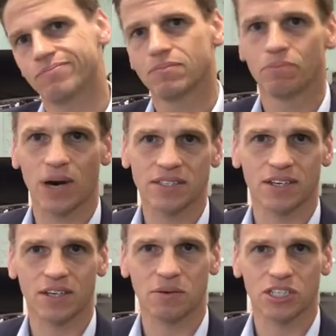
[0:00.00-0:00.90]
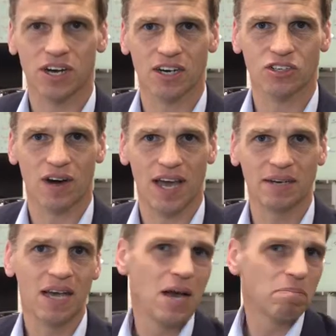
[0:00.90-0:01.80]
Brexit, US-China trade,
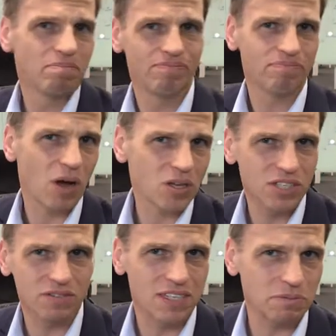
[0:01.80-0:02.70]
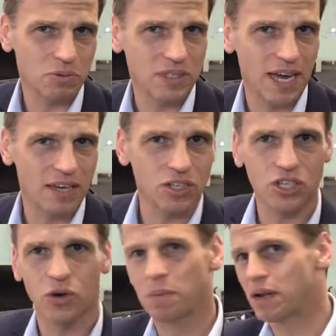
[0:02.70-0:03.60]
positive steps were taken,
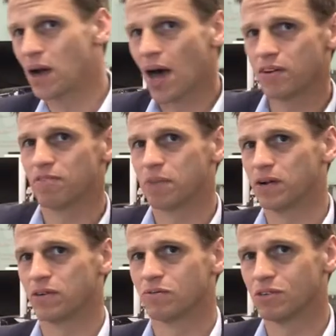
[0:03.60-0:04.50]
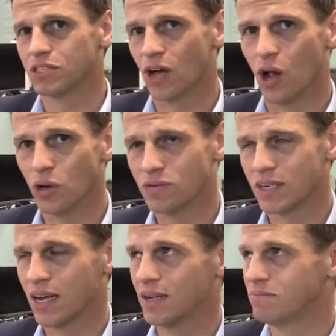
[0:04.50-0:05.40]
sure, but neither have been resolved.
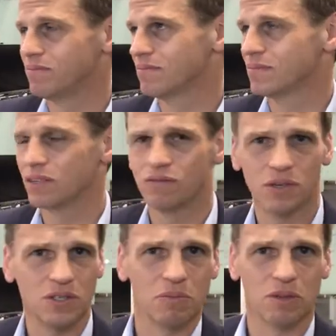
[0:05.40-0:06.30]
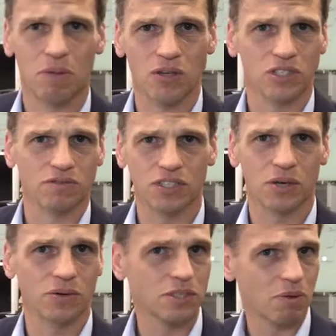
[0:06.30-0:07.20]
Confusing with a positive
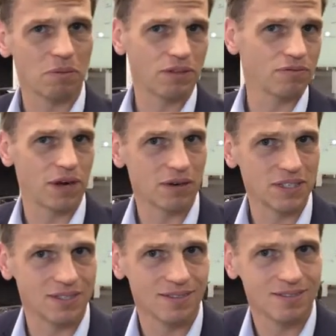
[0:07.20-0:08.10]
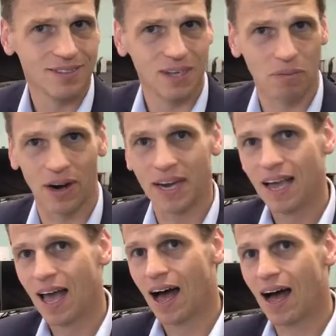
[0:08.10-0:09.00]
skew, that's probably the fairest summary.
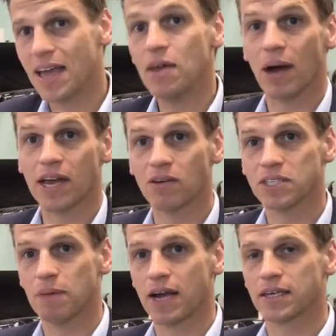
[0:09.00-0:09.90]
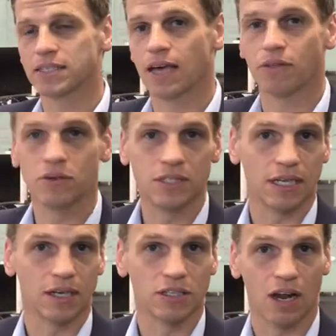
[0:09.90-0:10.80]
Anyway, currency markets, the New
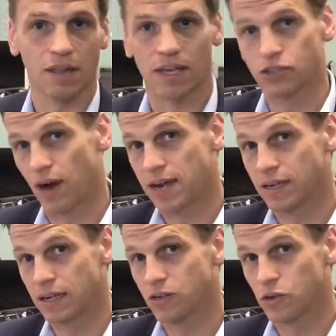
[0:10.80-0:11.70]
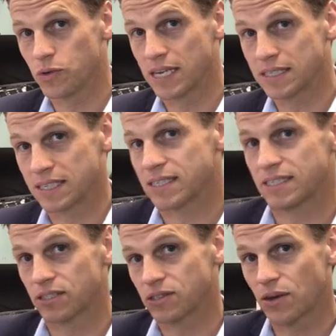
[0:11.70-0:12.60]
Zealand dollar that traded into the
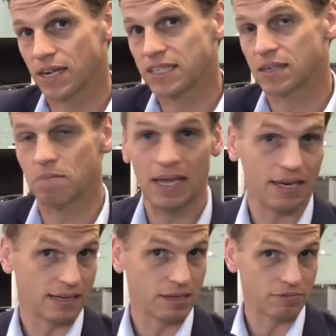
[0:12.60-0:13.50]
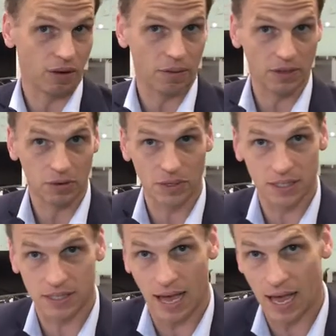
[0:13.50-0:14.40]
66.30s immediately following the
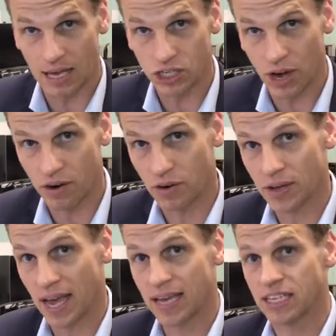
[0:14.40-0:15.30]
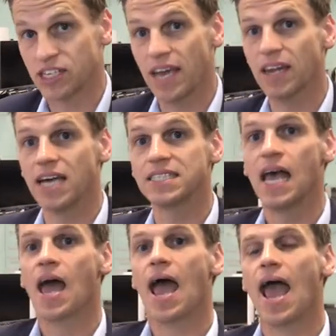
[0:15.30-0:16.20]
US, China and UK election headlines,
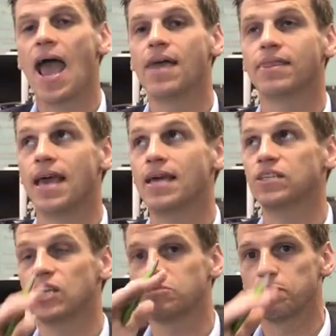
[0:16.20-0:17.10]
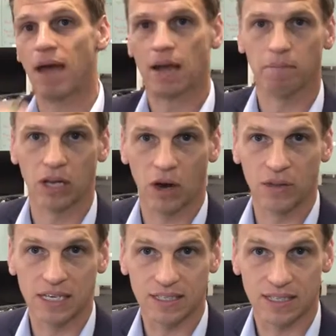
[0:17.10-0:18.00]
and then dipped back below
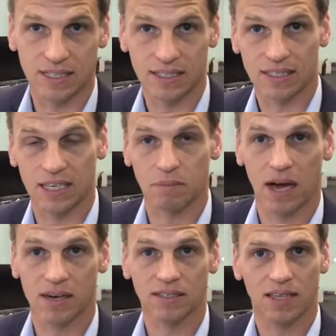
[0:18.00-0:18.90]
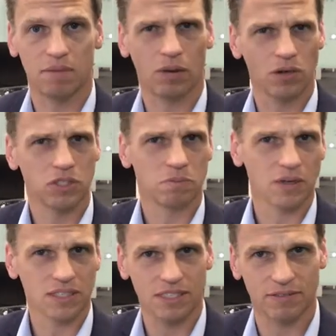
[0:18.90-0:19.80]
the 66-cent mark as that
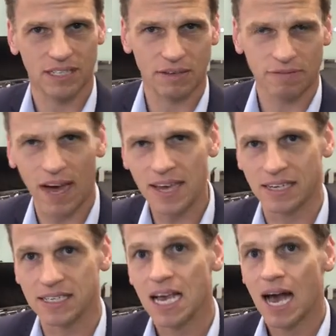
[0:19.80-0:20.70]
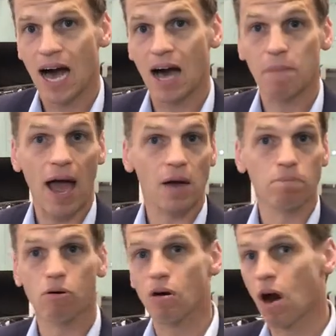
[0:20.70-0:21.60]
post-positivity faded. Pound,
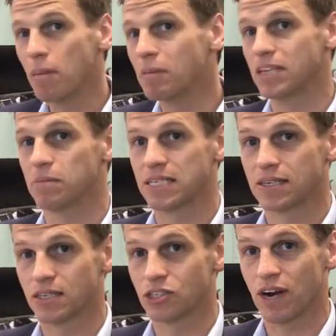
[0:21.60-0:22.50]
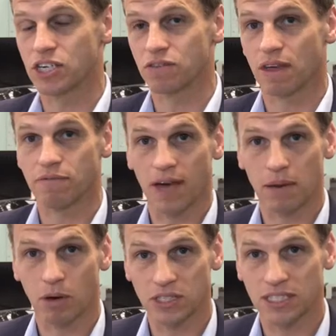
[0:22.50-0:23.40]
probably the best illustration of that
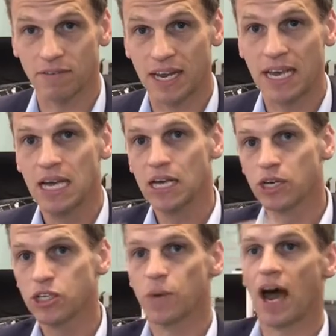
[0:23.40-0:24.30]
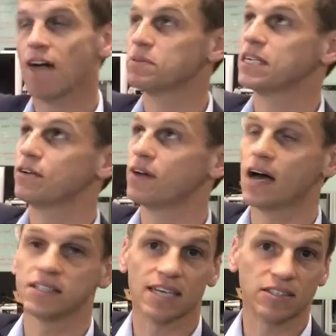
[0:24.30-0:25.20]
fading positivity. 2.5%
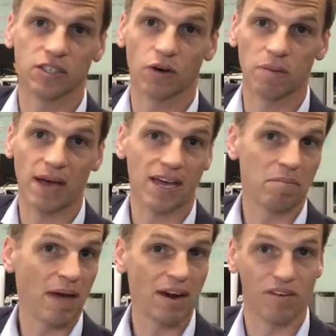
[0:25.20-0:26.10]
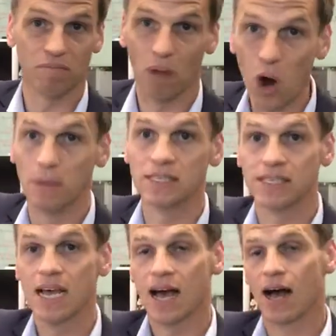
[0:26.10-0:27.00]
advance against the greenback in a matter of
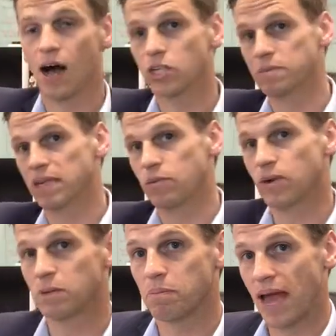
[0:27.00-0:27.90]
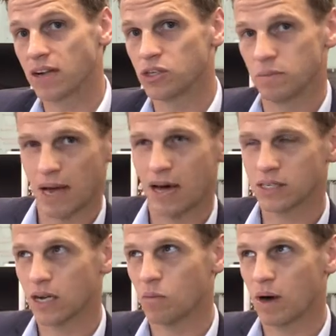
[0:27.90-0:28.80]
moments, ultimately whittled back to about
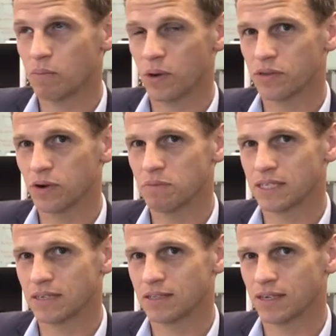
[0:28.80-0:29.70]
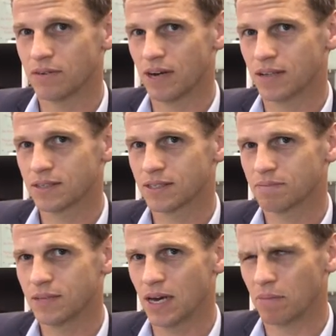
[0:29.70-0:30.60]
a 1.3% advance.
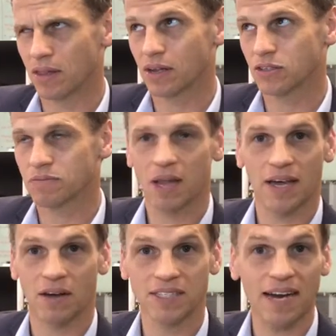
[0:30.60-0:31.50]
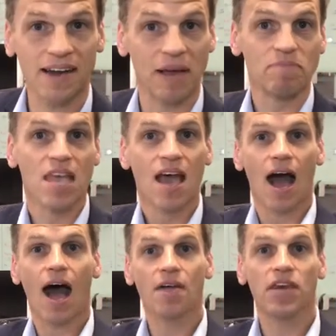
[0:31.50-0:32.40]
Yeah, by the close of play on Saturday.
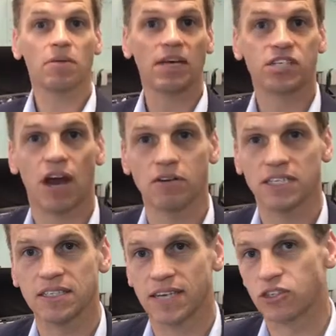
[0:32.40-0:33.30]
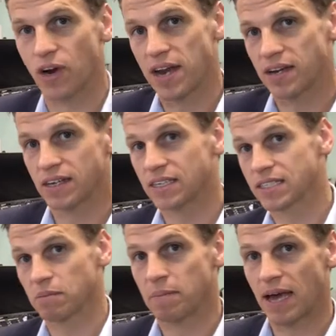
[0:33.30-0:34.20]
The other major currencies, they traded in a
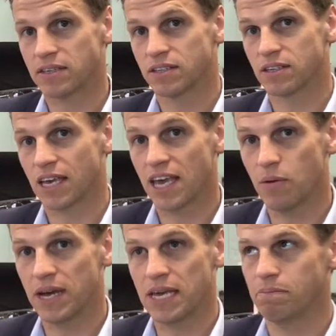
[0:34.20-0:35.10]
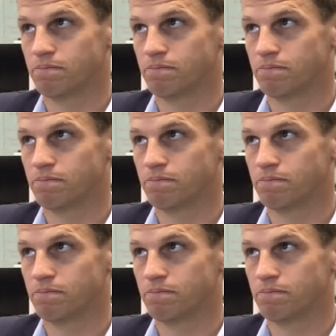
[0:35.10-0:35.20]
similar pattern to the Kiwi,